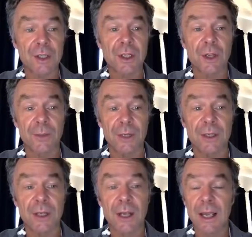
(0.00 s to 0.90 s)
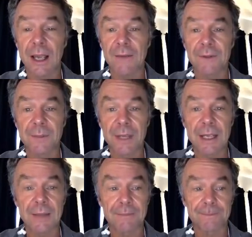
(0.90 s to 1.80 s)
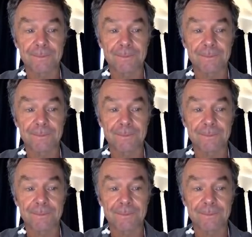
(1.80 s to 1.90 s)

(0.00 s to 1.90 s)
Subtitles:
determined f to be?